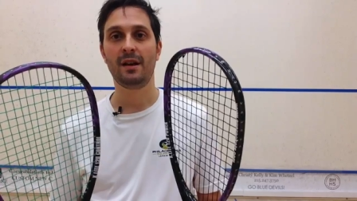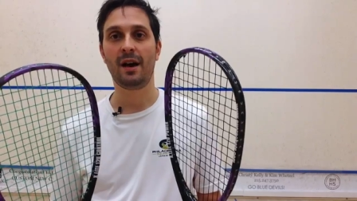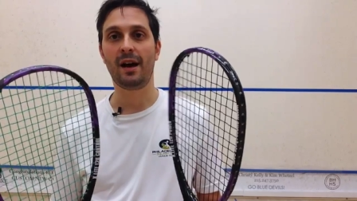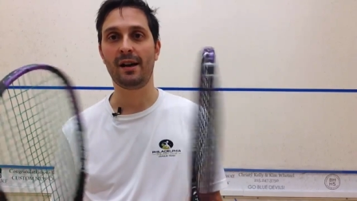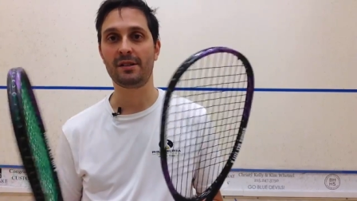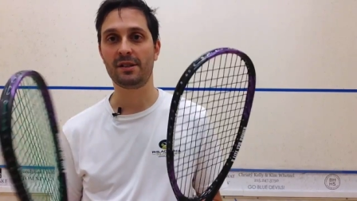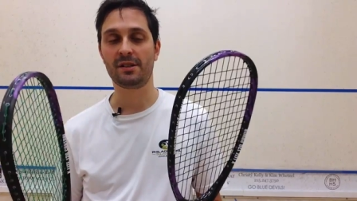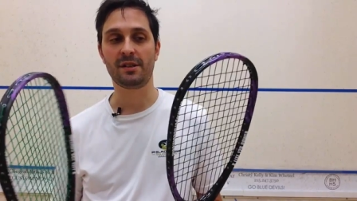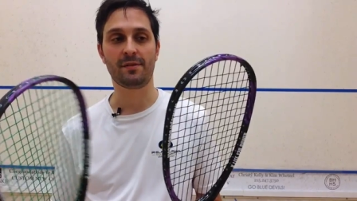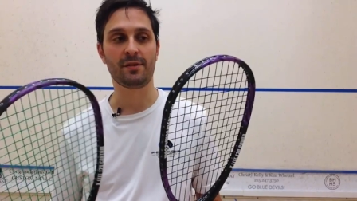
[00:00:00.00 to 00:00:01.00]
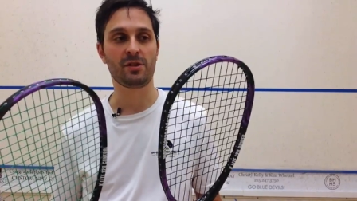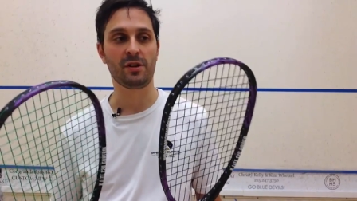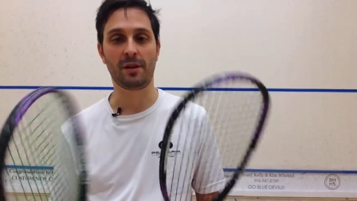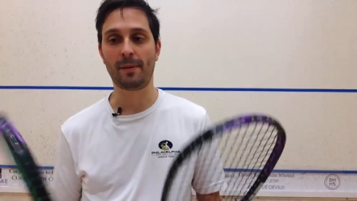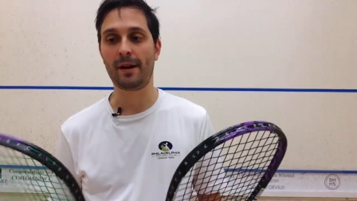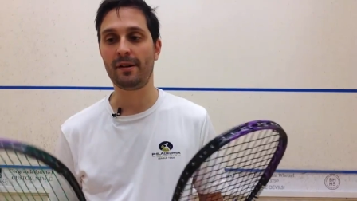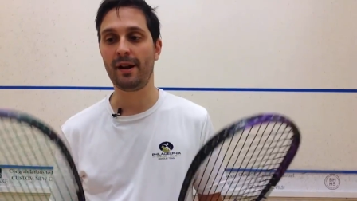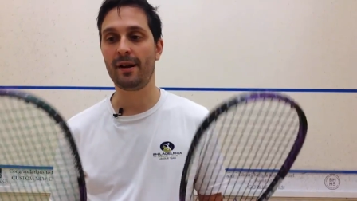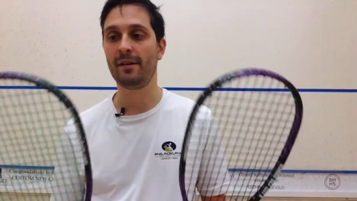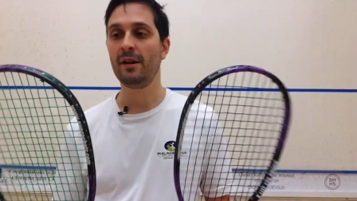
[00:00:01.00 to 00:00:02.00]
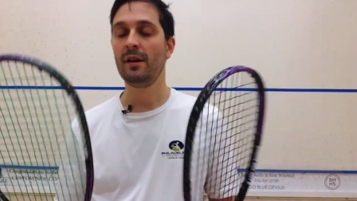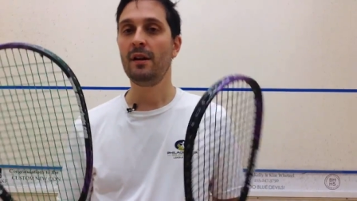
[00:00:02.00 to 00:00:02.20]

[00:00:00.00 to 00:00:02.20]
Uh, it's just a different stringing pattern. Now,